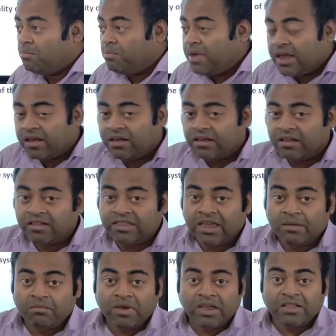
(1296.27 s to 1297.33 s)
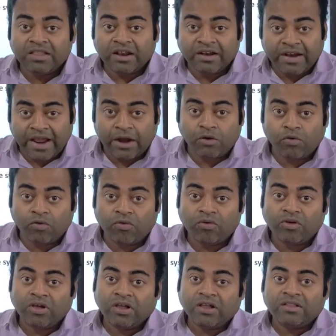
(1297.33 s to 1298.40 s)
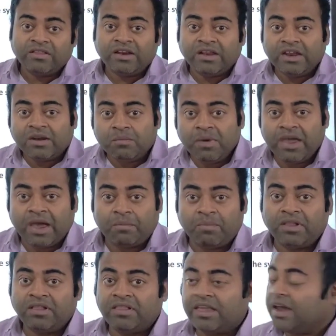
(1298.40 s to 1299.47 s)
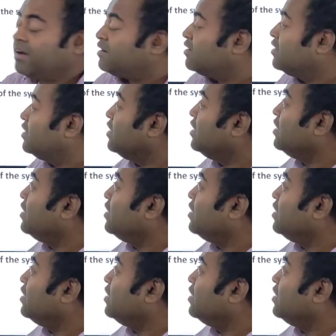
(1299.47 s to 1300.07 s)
make them in the nano, then it may happen that